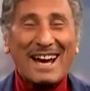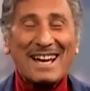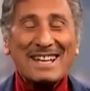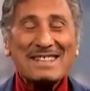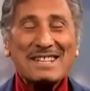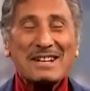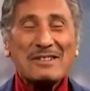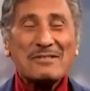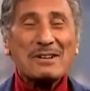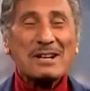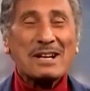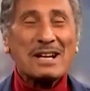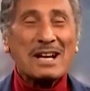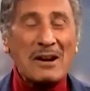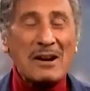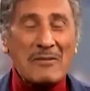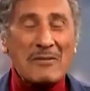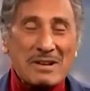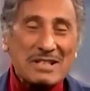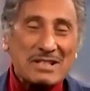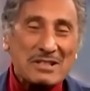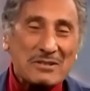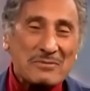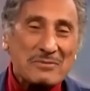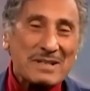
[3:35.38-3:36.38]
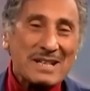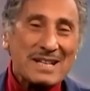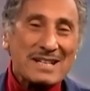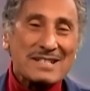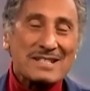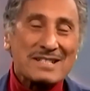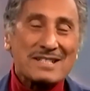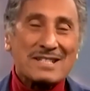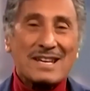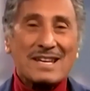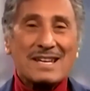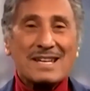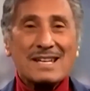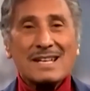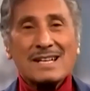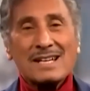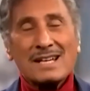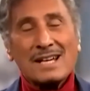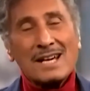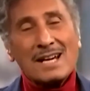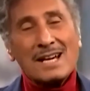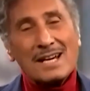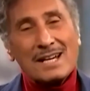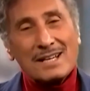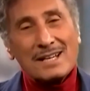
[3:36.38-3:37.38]
and they were coming to me and saying,
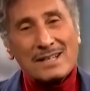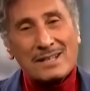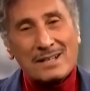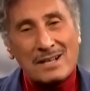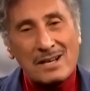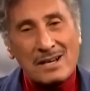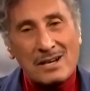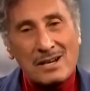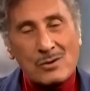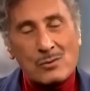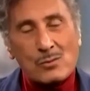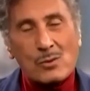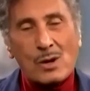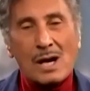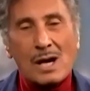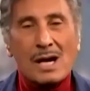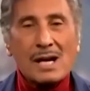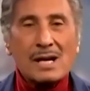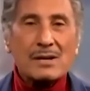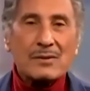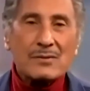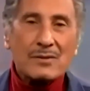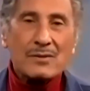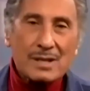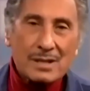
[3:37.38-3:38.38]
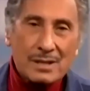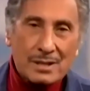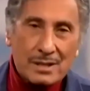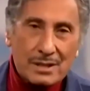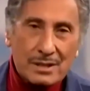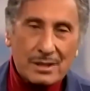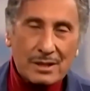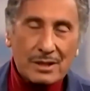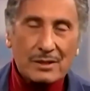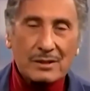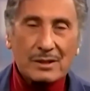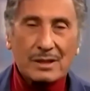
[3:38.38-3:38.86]
you know, why risk?